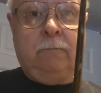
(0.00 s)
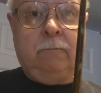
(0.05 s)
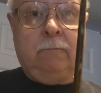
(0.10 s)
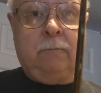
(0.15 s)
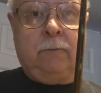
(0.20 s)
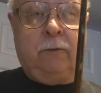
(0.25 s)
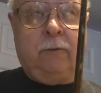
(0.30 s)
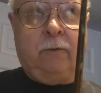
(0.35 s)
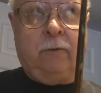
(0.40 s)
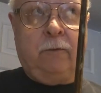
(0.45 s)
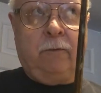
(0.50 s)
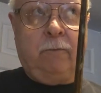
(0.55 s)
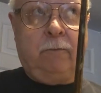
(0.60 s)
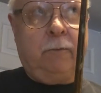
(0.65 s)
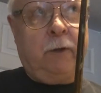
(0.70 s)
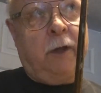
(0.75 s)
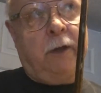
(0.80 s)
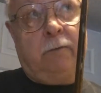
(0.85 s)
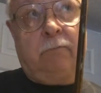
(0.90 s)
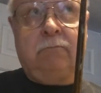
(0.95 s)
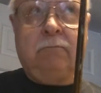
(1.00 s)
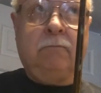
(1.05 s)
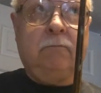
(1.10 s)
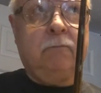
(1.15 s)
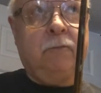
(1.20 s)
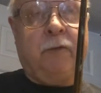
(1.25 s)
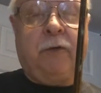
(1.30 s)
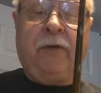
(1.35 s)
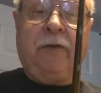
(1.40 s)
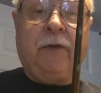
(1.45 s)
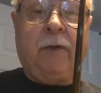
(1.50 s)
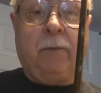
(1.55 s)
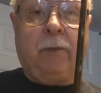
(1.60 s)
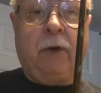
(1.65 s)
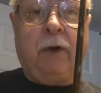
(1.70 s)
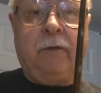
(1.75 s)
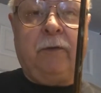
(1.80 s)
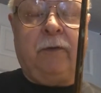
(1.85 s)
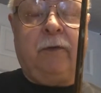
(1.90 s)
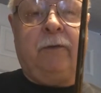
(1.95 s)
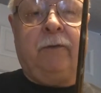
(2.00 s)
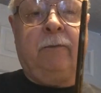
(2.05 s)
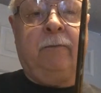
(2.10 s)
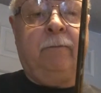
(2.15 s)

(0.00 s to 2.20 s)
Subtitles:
It's a 3-step process.